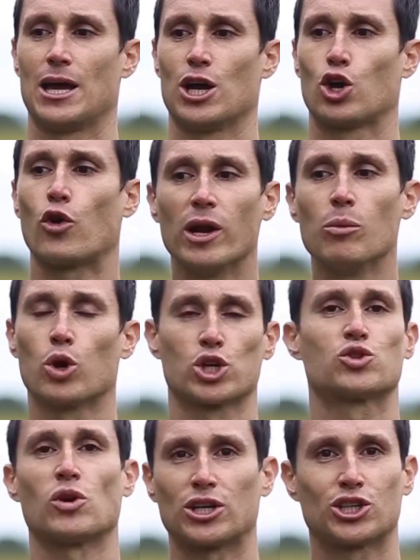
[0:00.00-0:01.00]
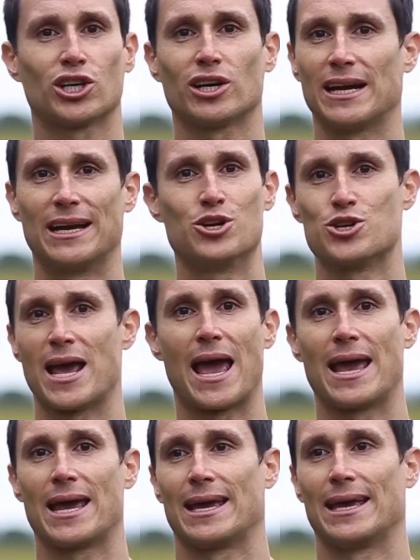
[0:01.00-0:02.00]
creating more structure in your
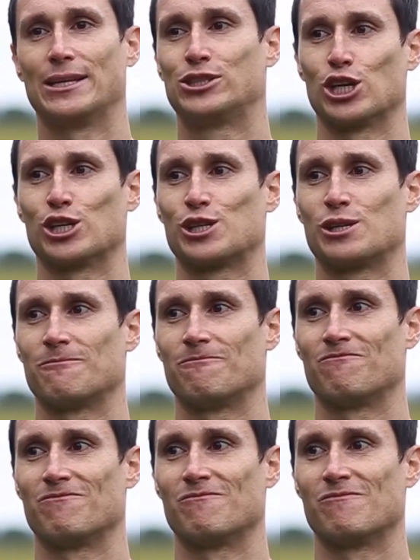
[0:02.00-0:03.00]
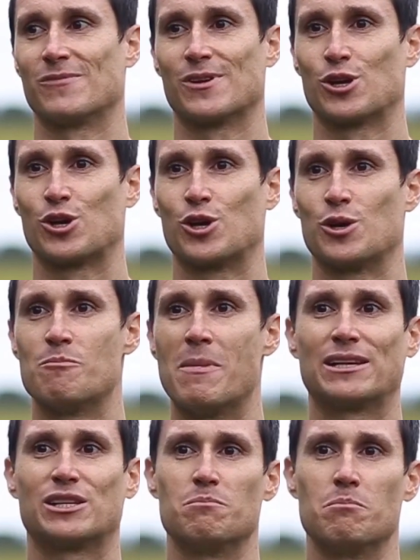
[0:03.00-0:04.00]
day, it just
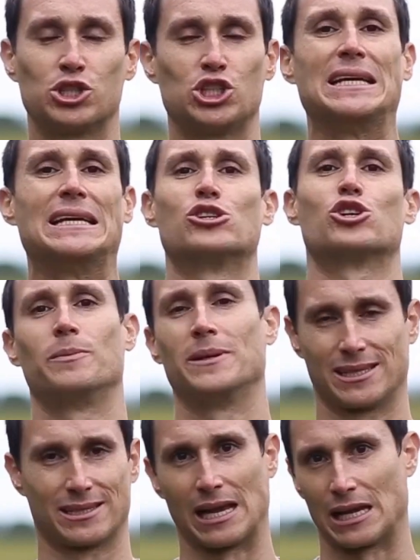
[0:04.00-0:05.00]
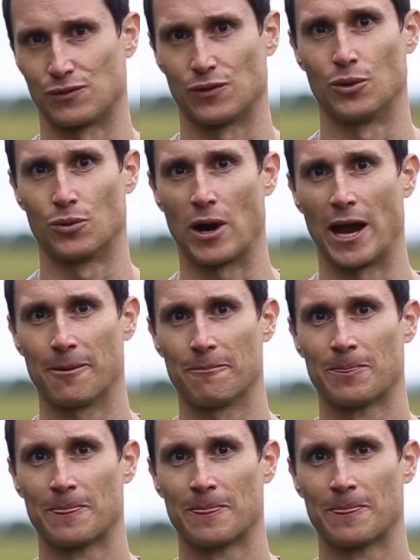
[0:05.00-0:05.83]
makes it much easier to be successful, right?